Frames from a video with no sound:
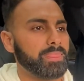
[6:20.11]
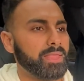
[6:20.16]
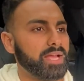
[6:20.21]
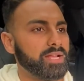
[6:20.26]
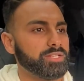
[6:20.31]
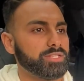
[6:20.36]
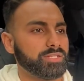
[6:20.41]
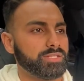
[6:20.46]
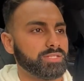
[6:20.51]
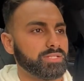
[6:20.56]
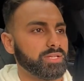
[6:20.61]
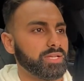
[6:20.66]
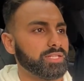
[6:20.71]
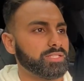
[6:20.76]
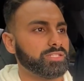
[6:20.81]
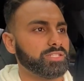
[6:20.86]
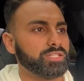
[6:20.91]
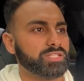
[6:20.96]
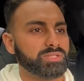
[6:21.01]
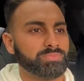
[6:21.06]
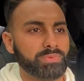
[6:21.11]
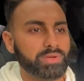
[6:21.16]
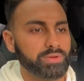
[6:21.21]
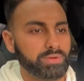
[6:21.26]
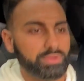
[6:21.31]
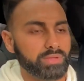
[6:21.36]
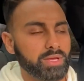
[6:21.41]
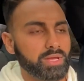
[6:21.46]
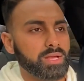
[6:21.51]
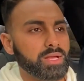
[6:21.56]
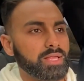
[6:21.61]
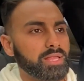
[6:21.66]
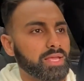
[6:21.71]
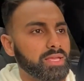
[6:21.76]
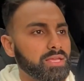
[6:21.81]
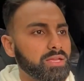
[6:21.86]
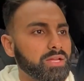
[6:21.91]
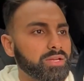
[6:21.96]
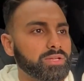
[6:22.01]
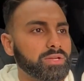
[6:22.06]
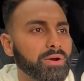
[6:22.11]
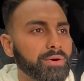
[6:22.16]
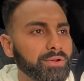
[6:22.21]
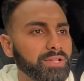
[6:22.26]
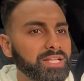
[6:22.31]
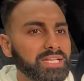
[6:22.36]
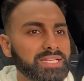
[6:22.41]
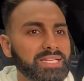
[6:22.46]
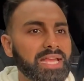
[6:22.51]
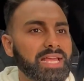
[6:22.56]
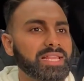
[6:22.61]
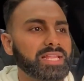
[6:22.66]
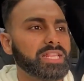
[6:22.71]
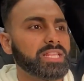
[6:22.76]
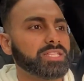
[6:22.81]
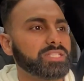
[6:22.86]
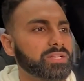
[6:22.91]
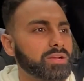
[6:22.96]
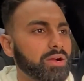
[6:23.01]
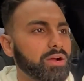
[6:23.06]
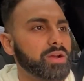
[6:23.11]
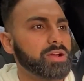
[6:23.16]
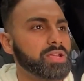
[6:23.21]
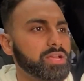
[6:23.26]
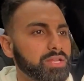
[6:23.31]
And it's just smooth. Like, you could totally daily this car.